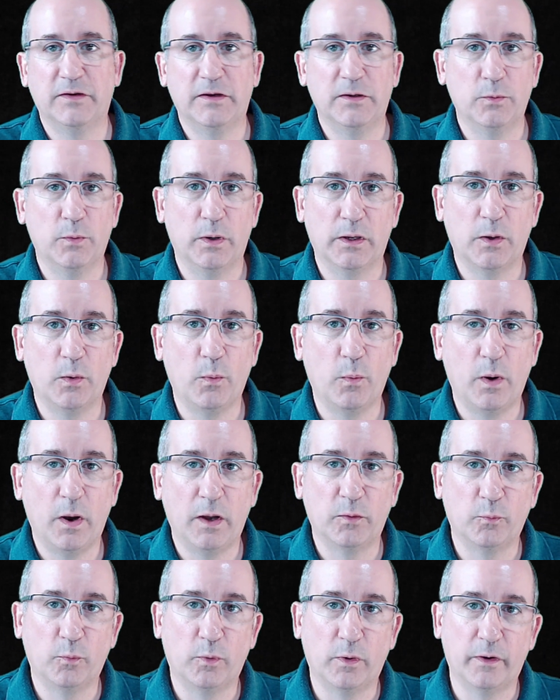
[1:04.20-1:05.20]
you want to go on
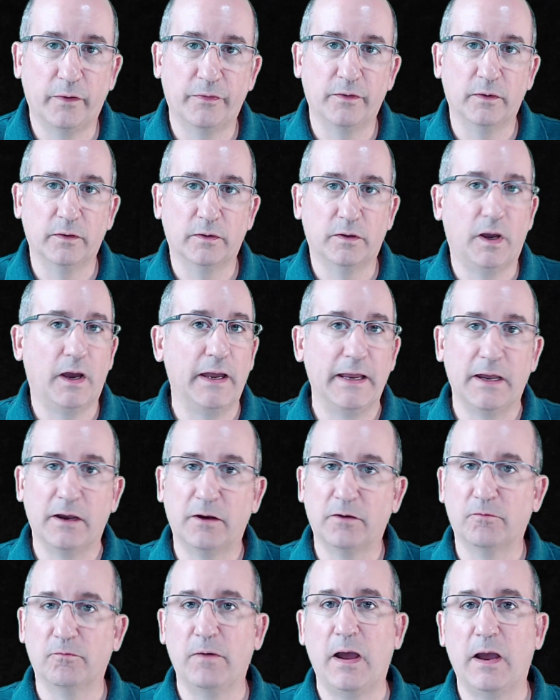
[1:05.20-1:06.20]
one of the kayak
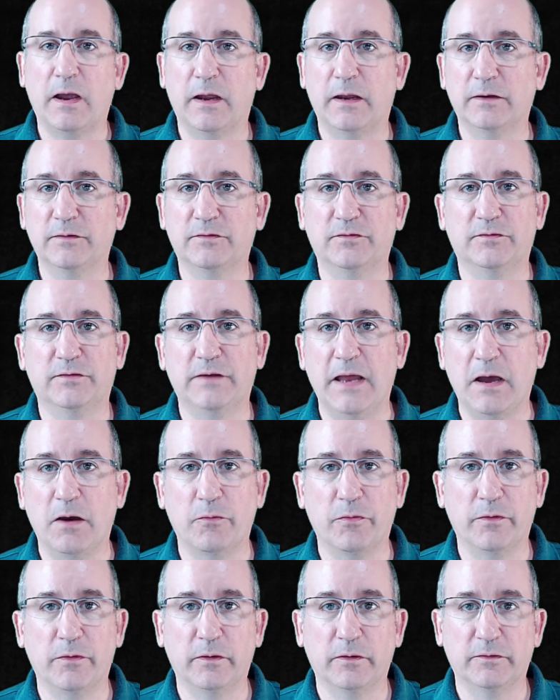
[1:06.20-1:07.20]
rides down
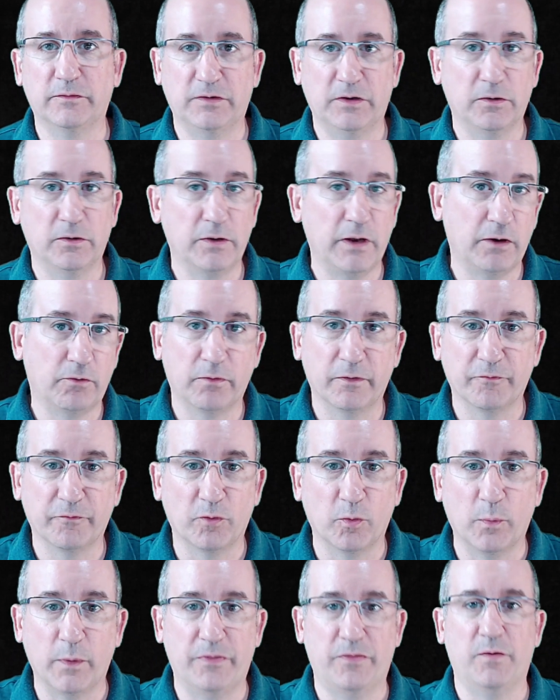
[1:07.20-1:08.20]
the Saranac River
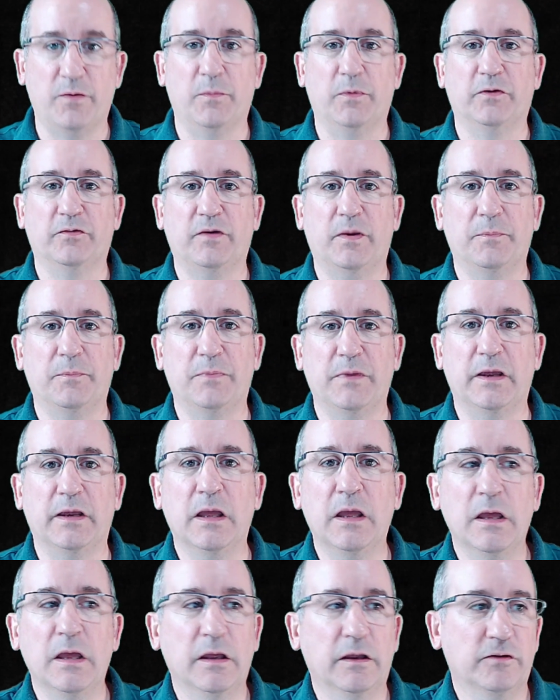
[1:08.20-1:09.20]
with them or something.
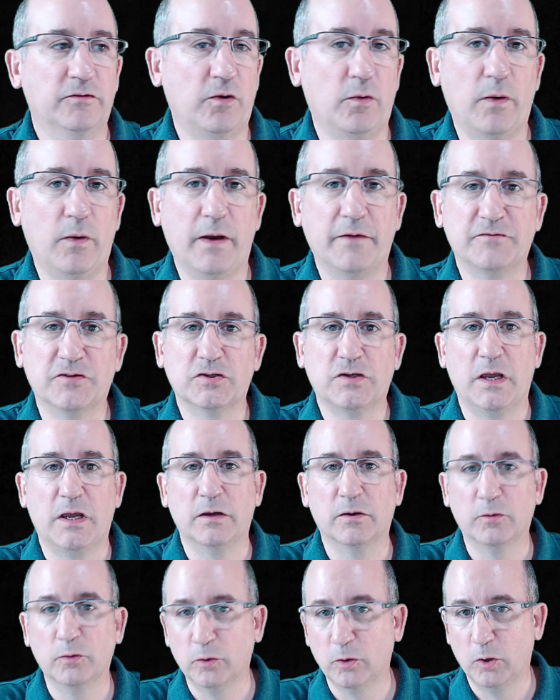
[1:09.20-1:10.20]
So I've just got
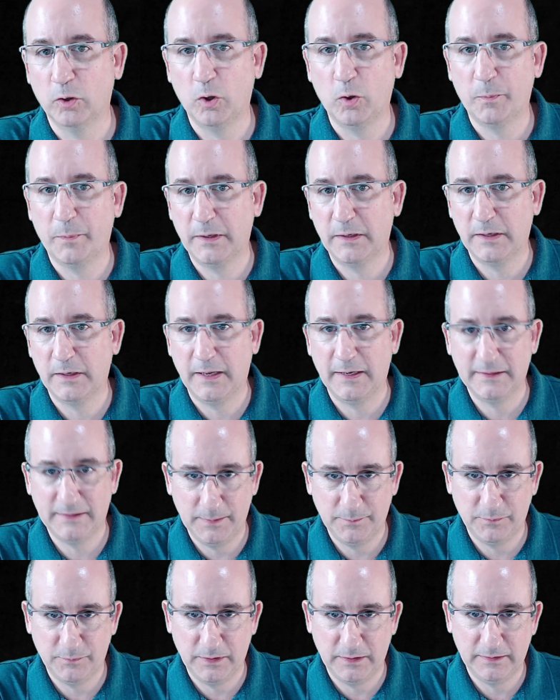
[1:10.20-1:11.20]
Google open. I
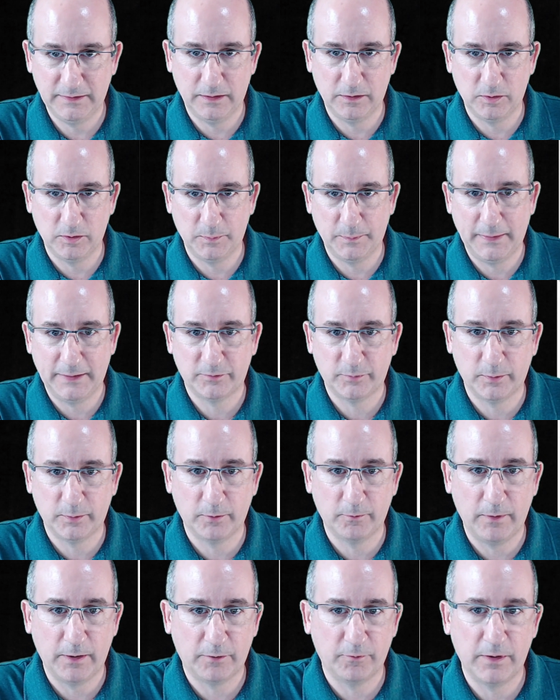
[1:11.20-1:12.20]
typed in Town of Plattsburgh
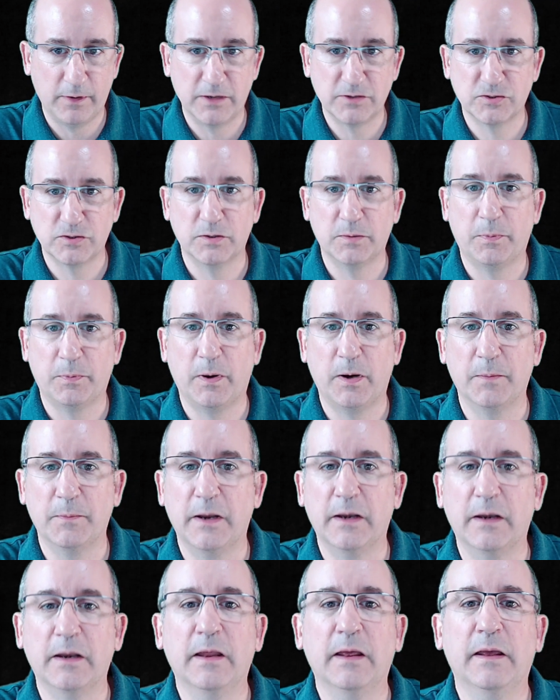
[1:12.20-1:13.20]
Recreation
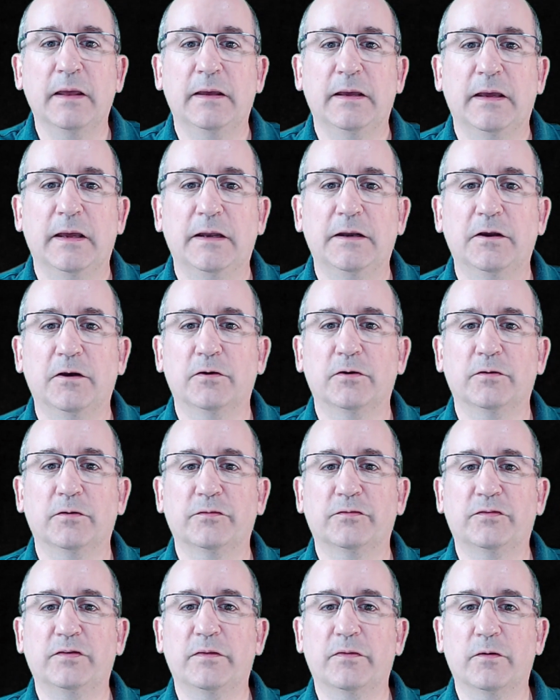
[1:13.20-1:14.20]
Department. And here you'll
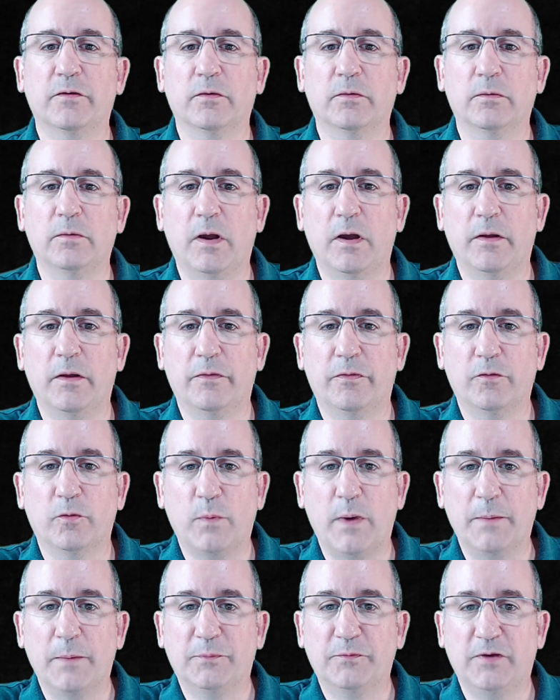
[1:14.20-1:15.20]
see their
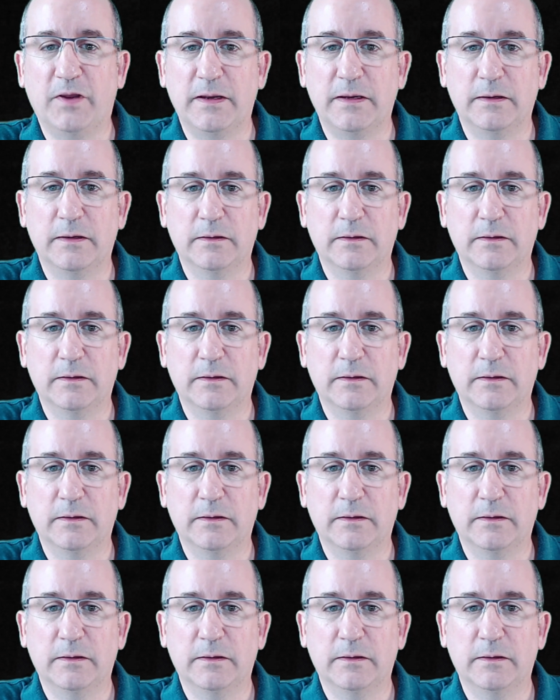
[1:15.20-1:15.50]
website.